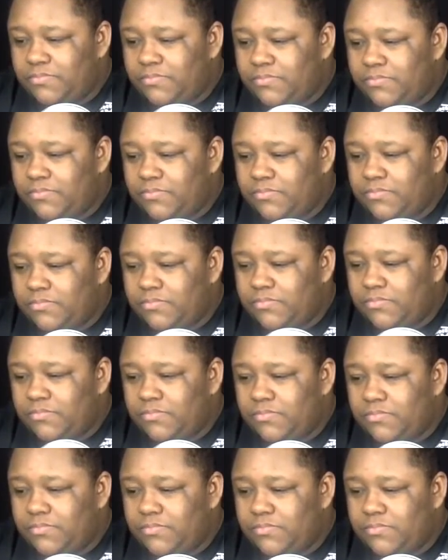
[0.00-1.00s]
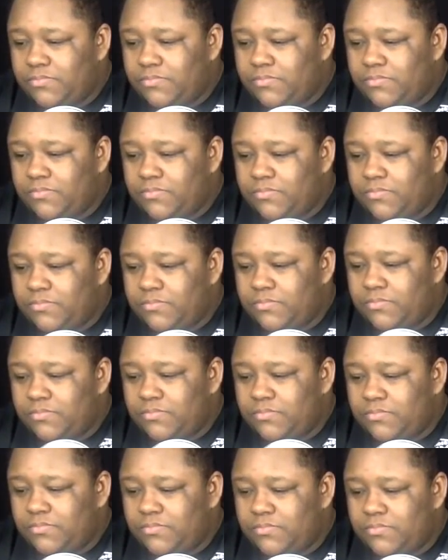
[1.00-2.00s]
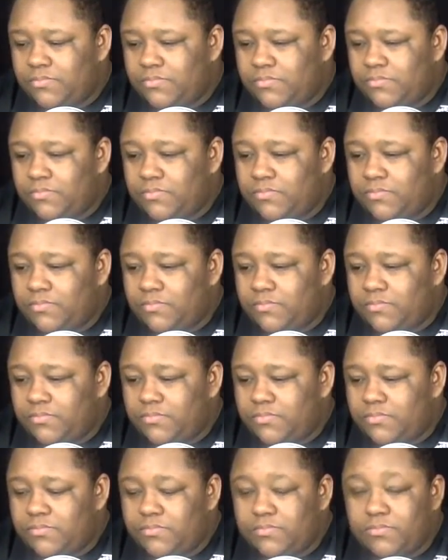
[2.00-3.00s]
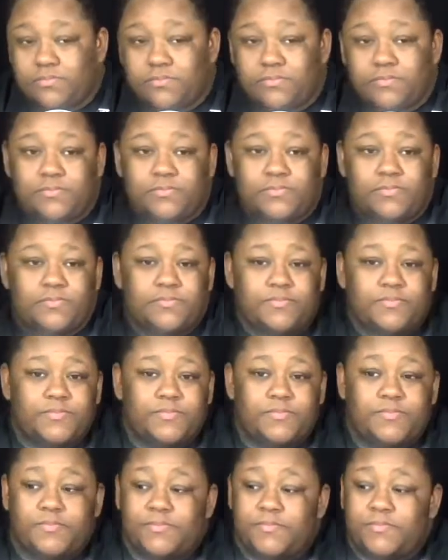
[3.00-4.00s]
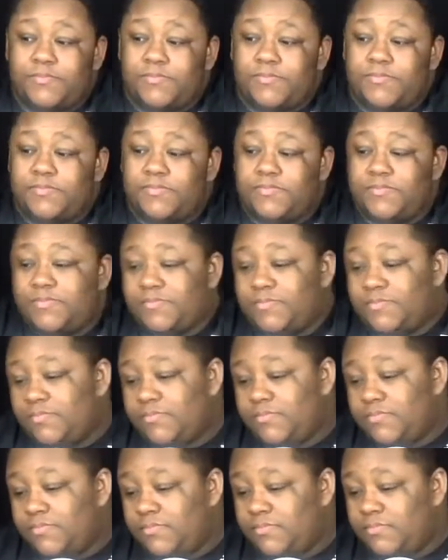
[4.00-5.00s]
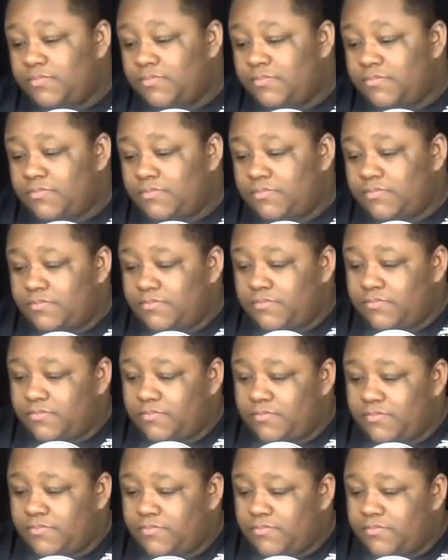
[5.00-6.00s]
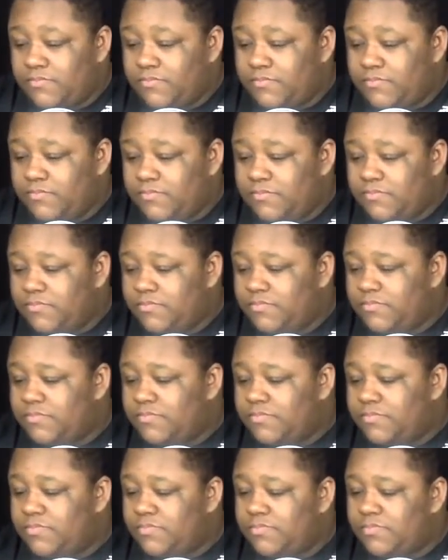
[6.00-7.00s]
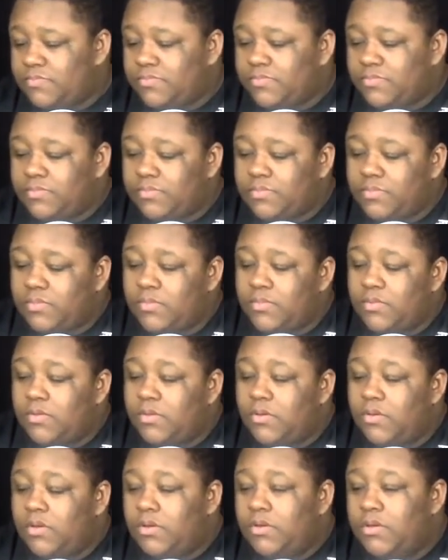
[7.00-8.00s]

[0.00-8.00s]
This person isn't speaking.